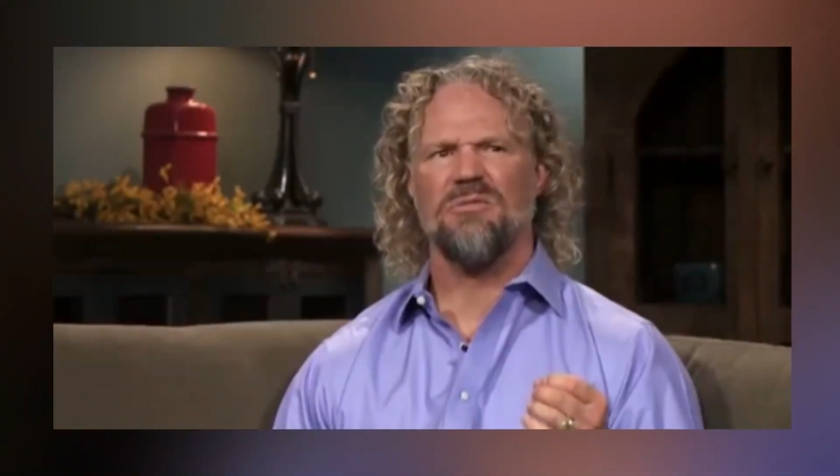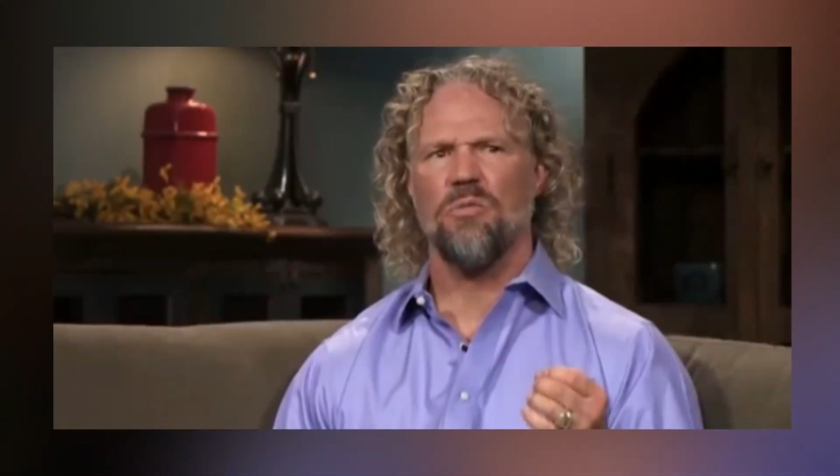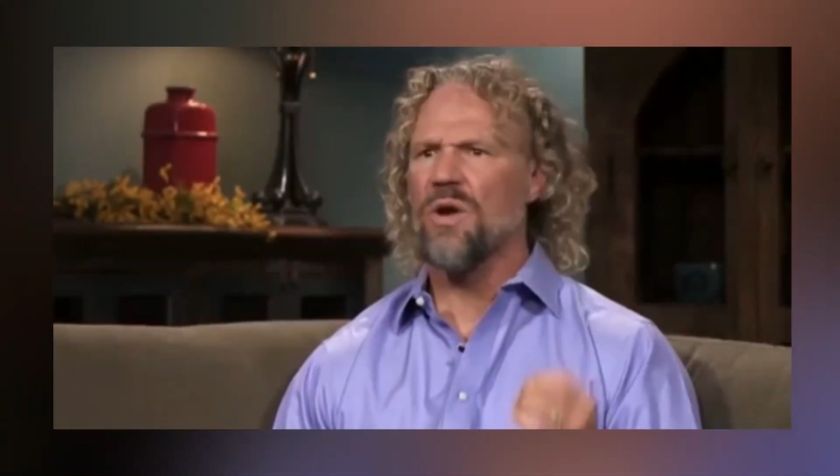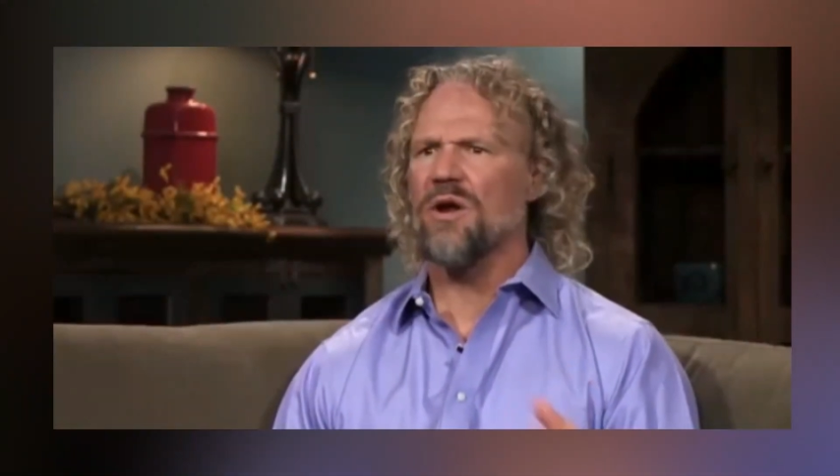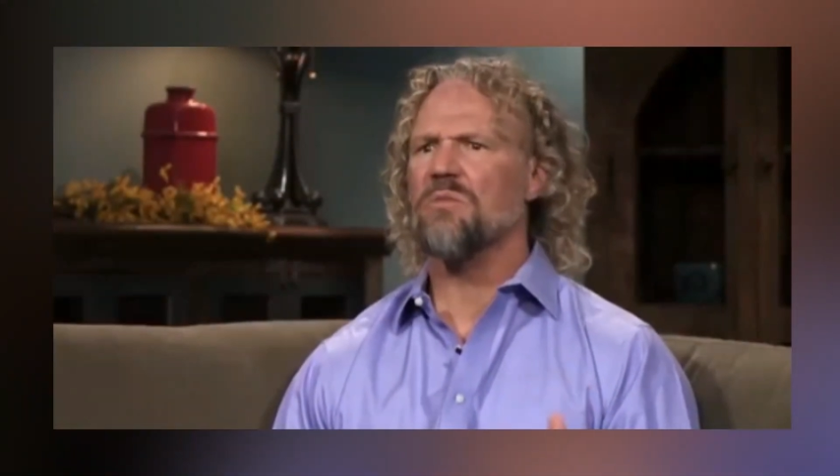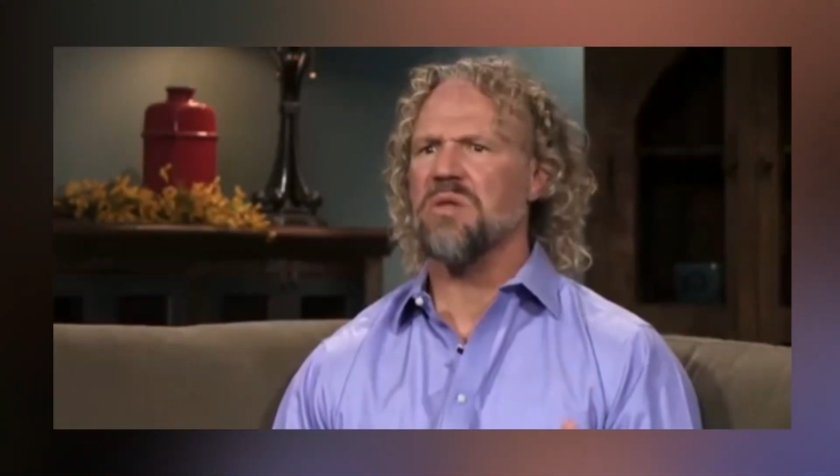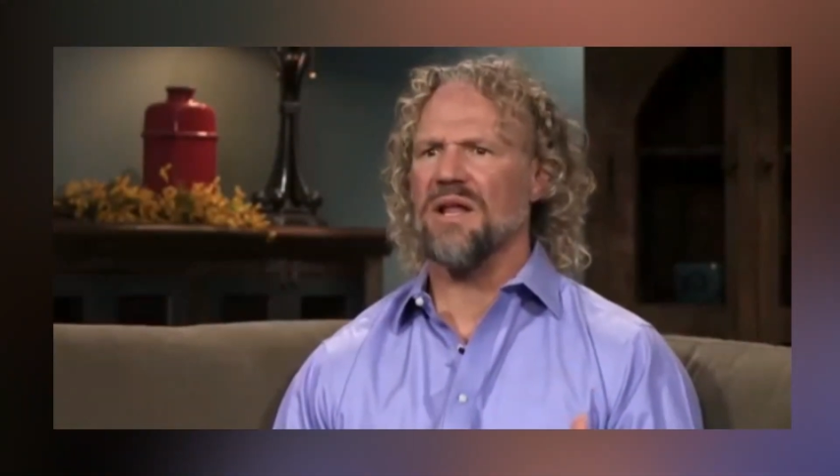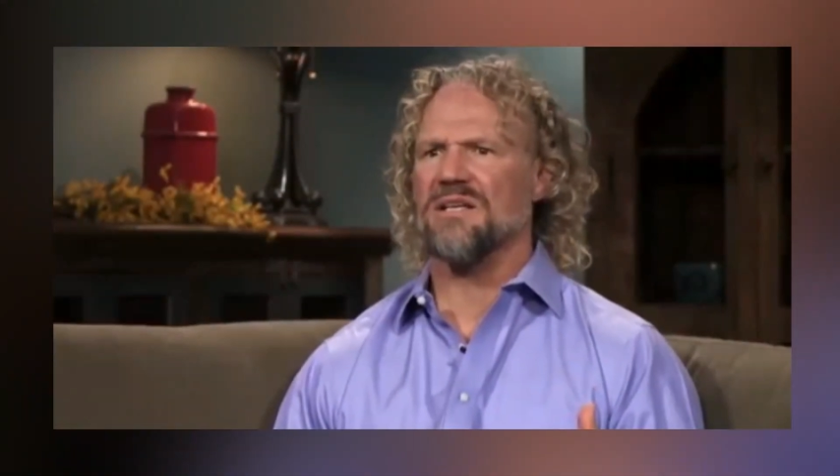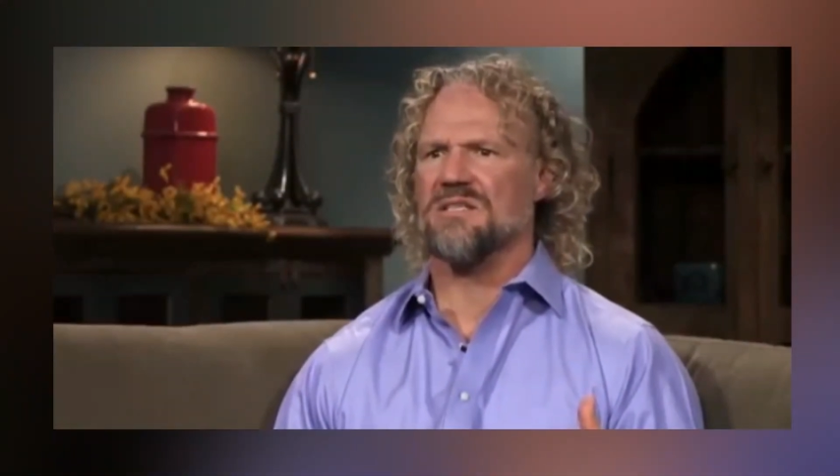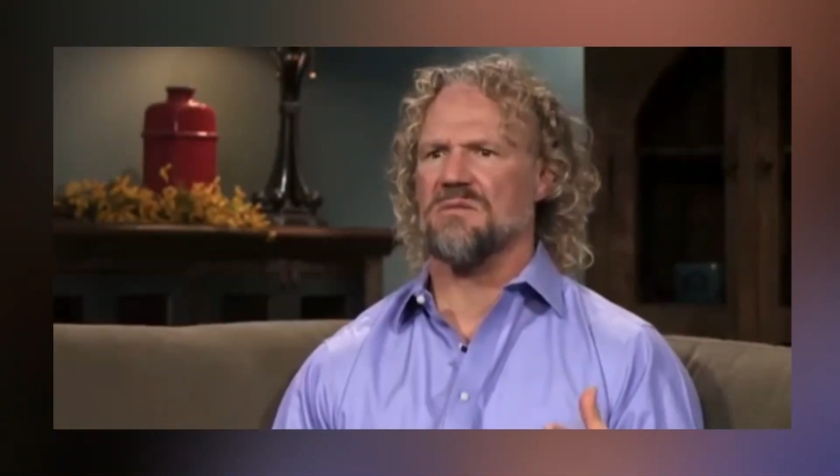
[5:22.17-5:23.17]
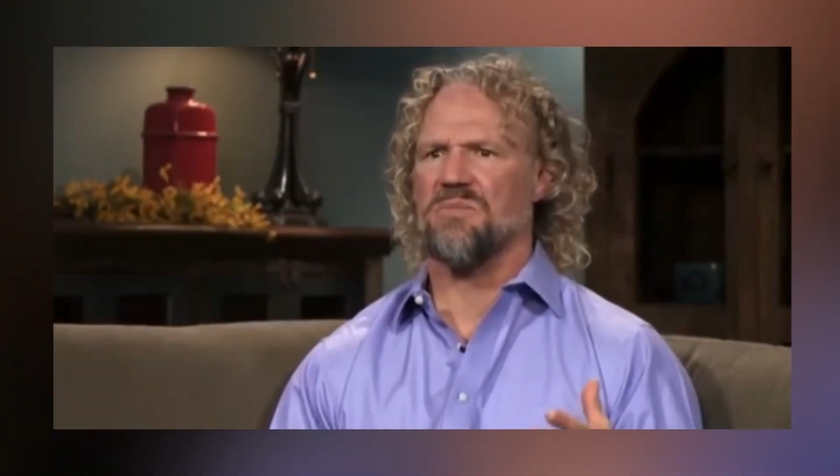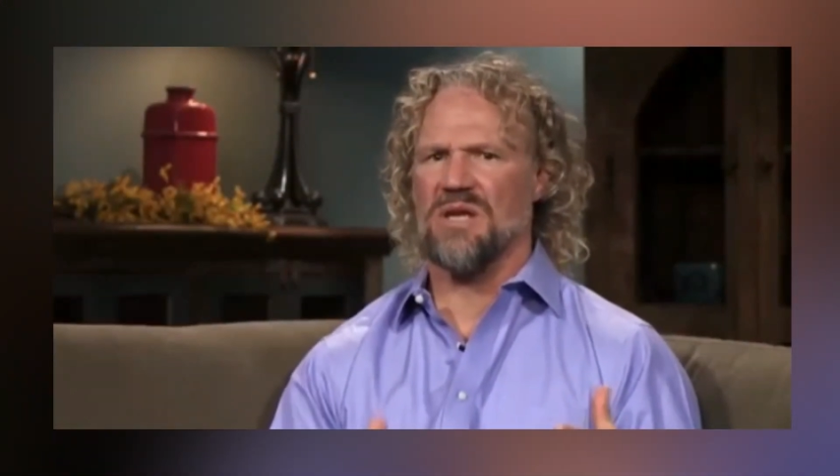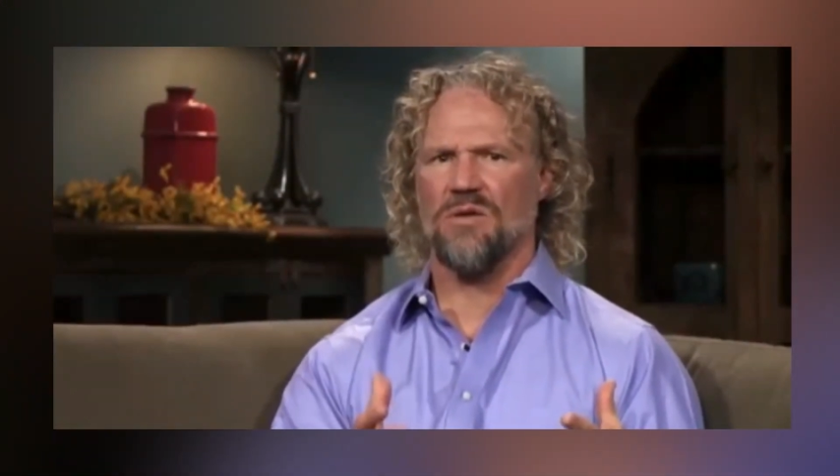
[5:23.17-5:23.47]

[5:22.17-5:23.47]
after the sad death of his